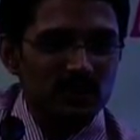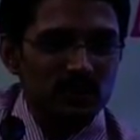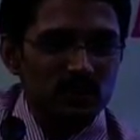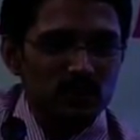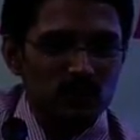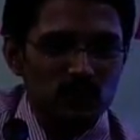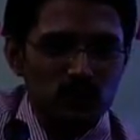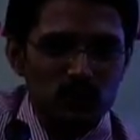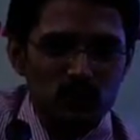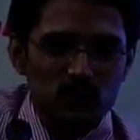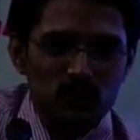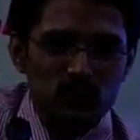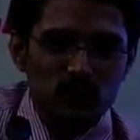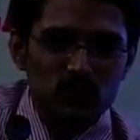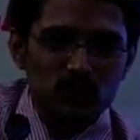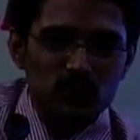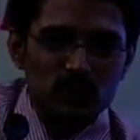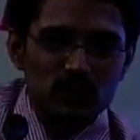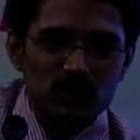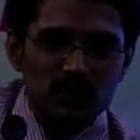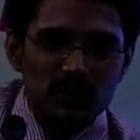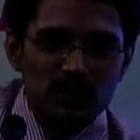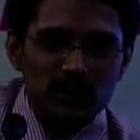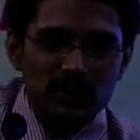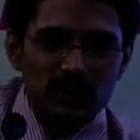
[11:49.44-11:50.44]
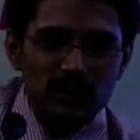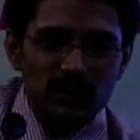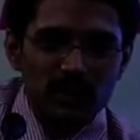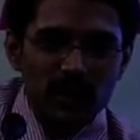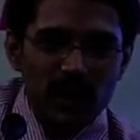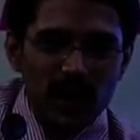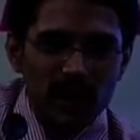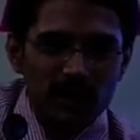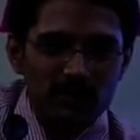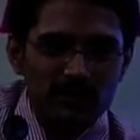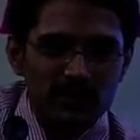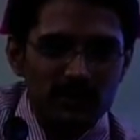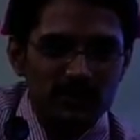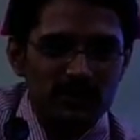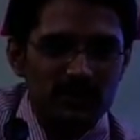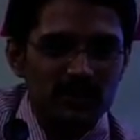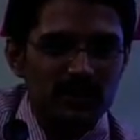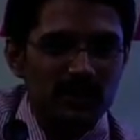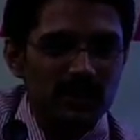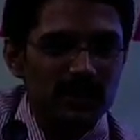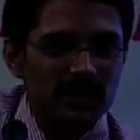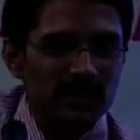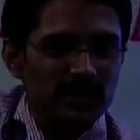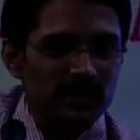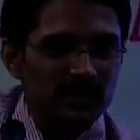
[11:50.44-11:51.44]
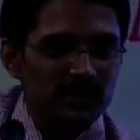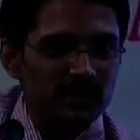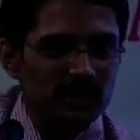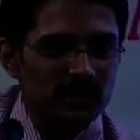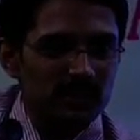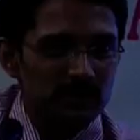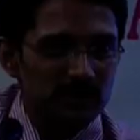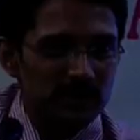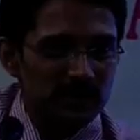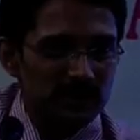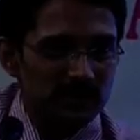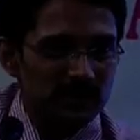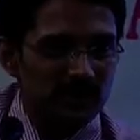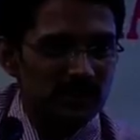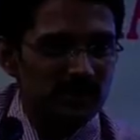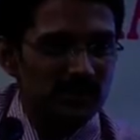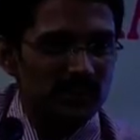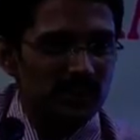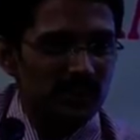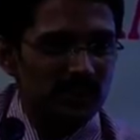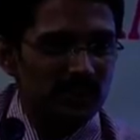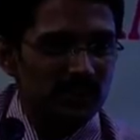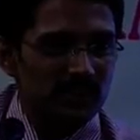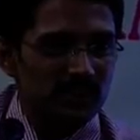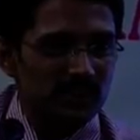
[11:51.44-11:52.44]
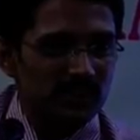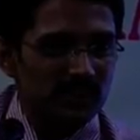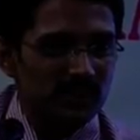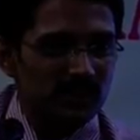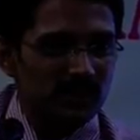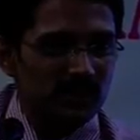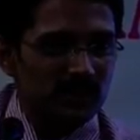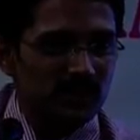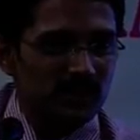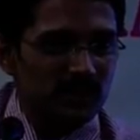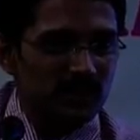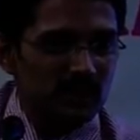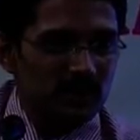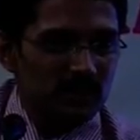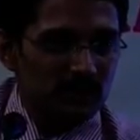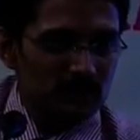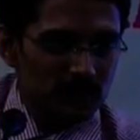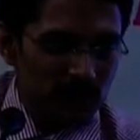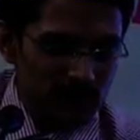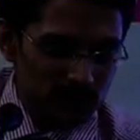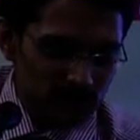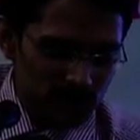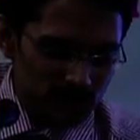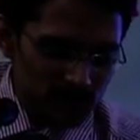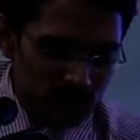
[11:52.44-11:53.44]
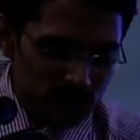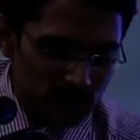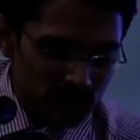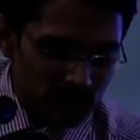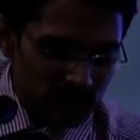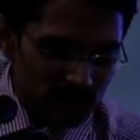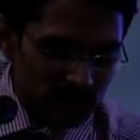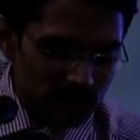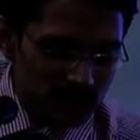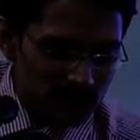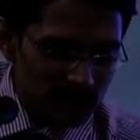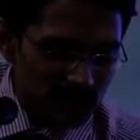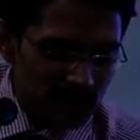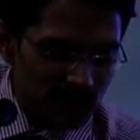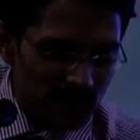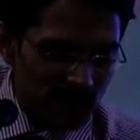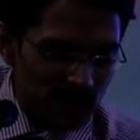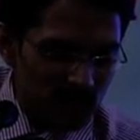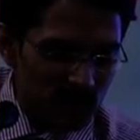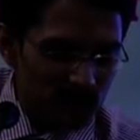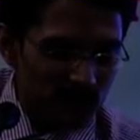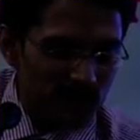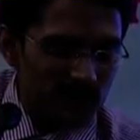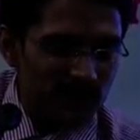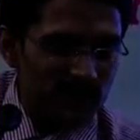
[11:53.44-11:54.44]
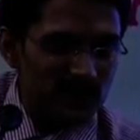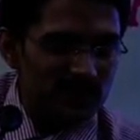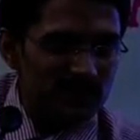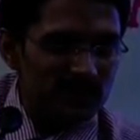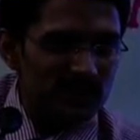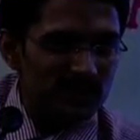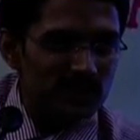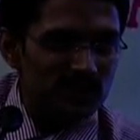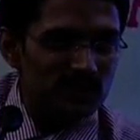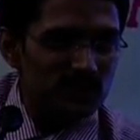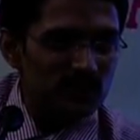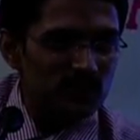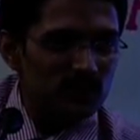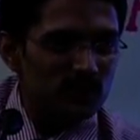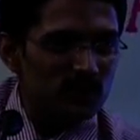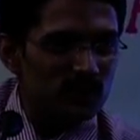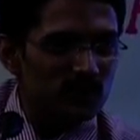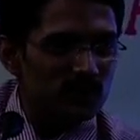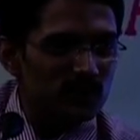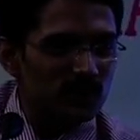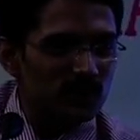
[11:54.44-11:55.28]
So you should have a scale in the scissor by which you can see how many inches you